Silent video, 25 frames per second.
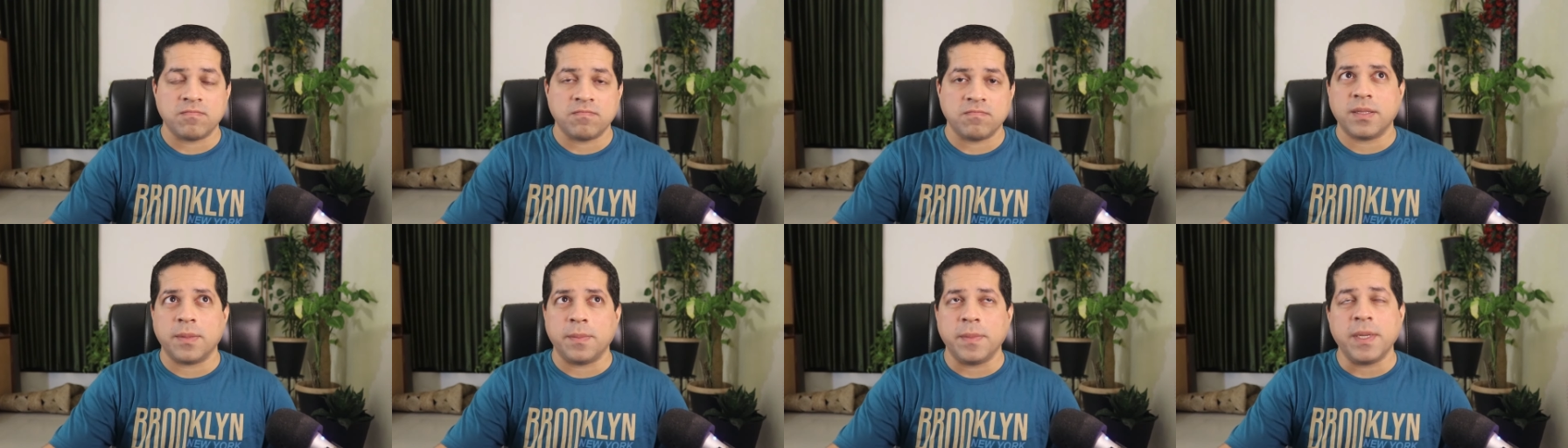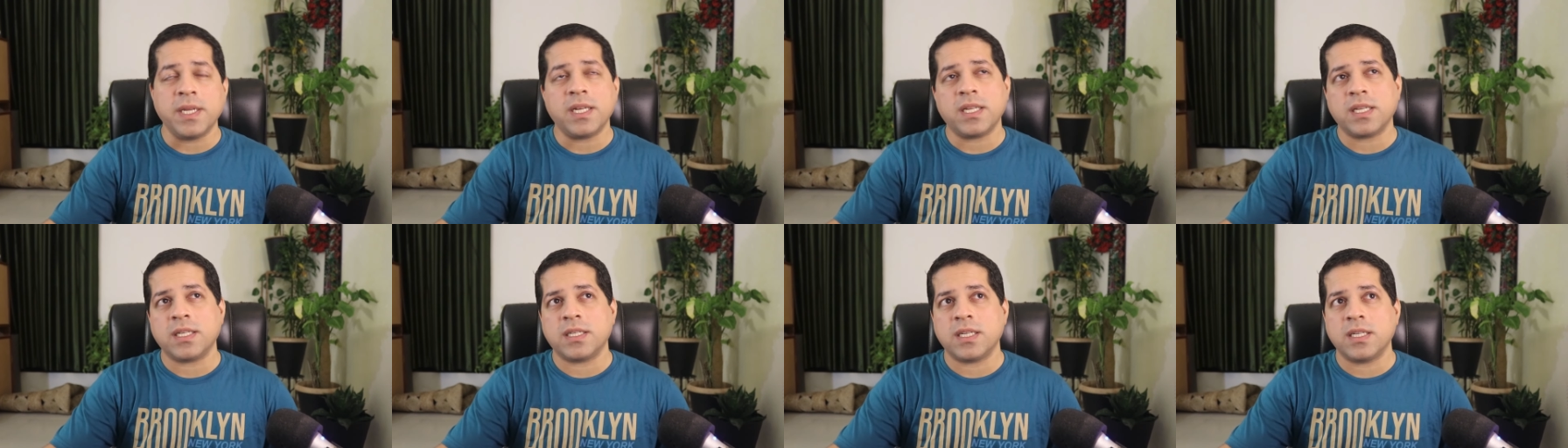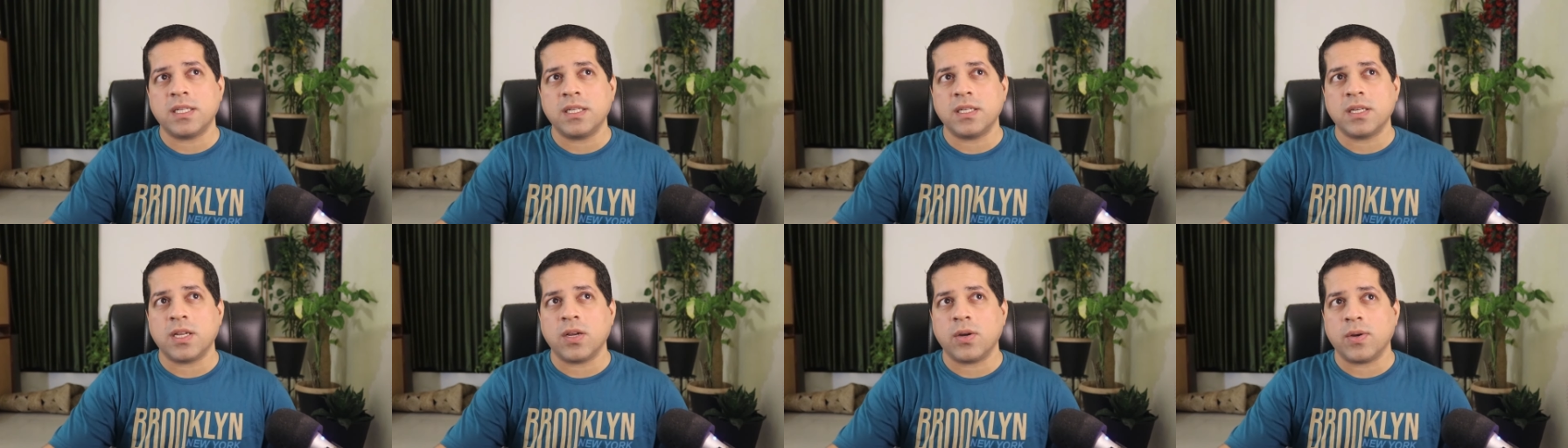The meeting
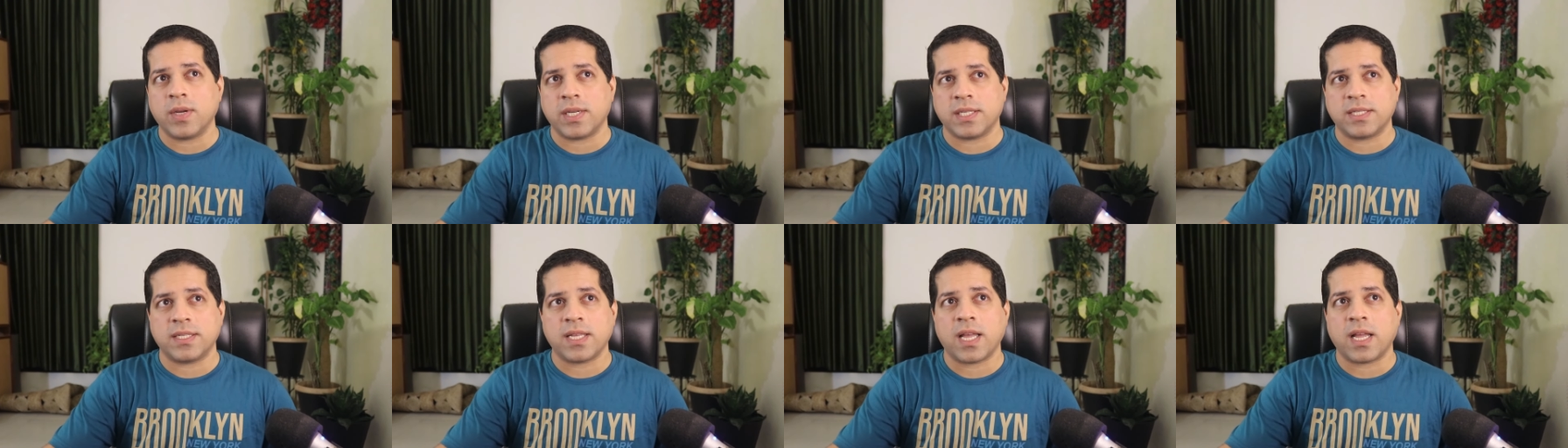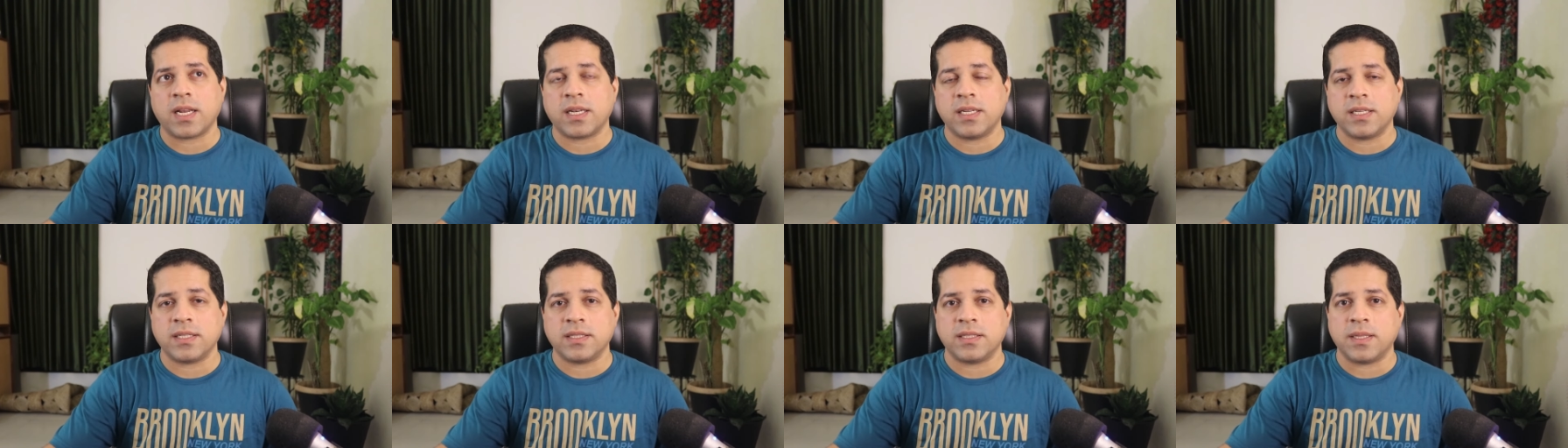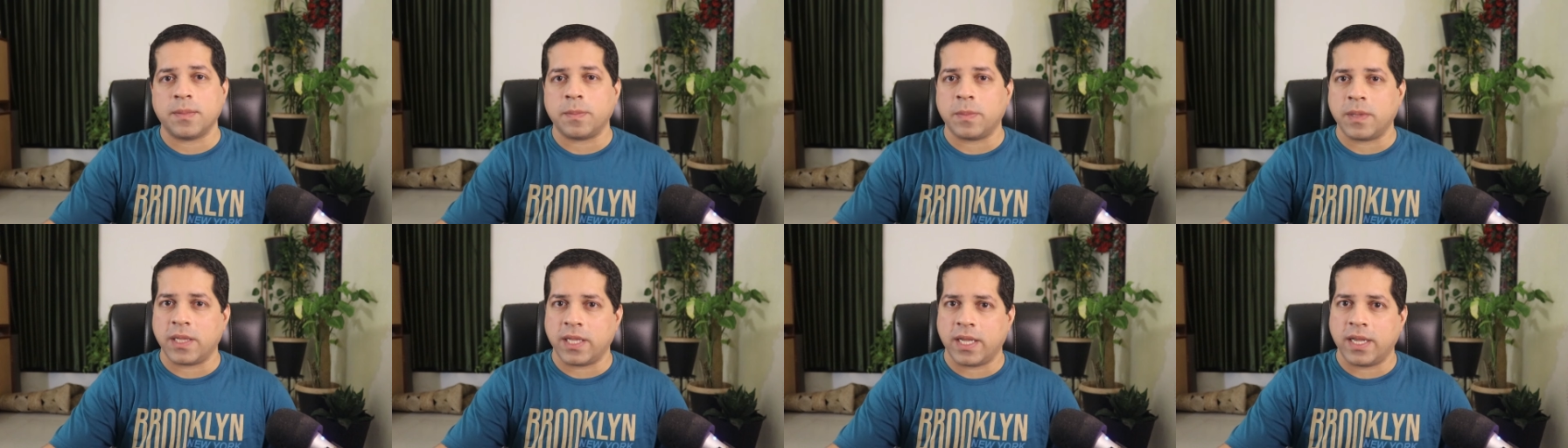didn't go exactly as
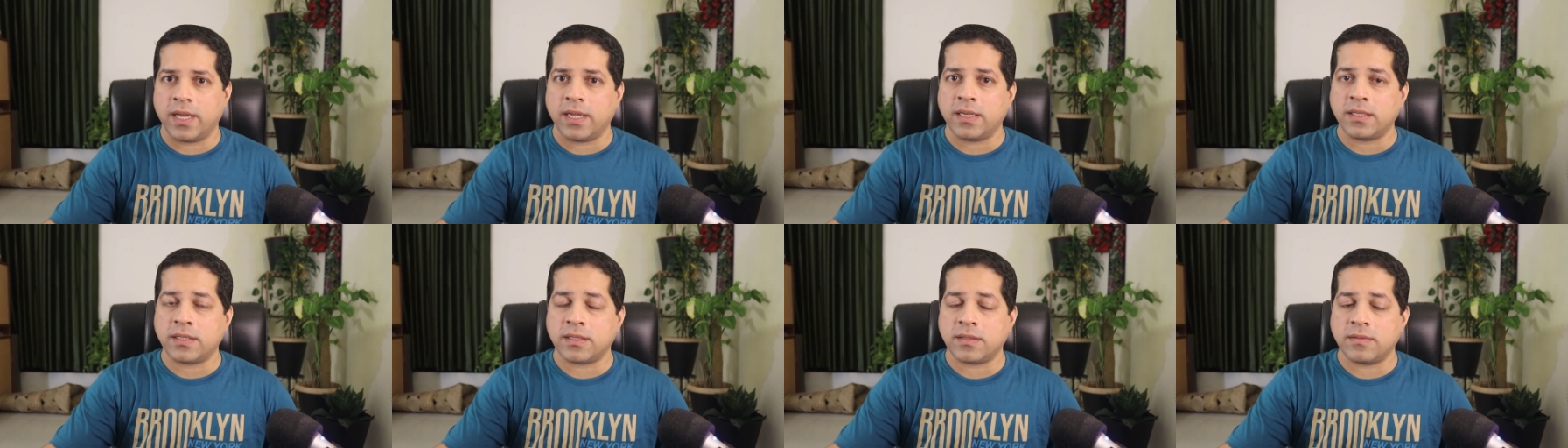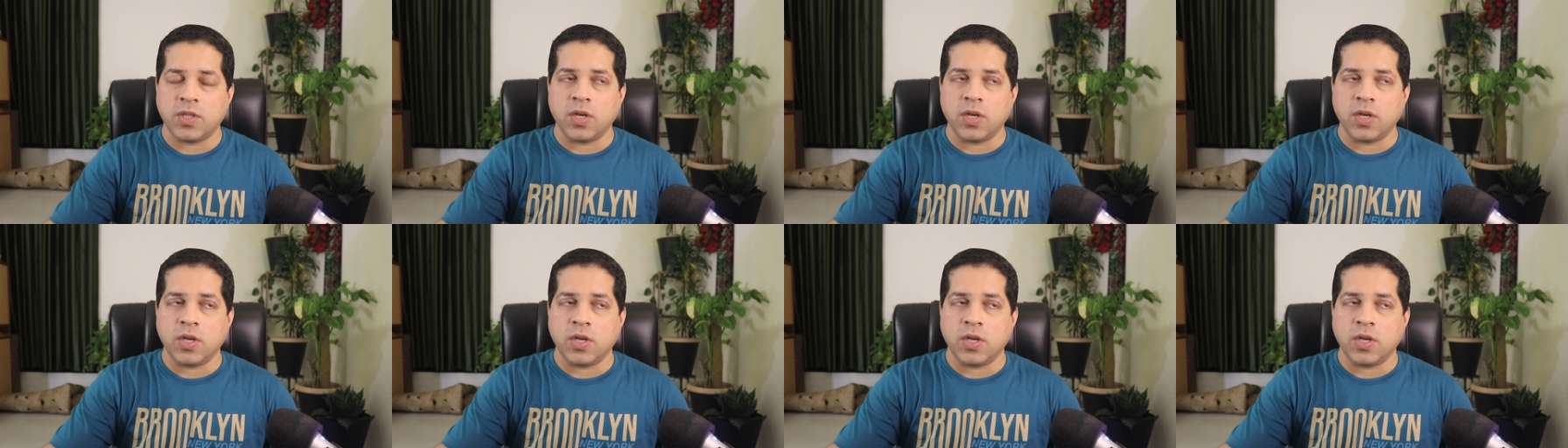they planned.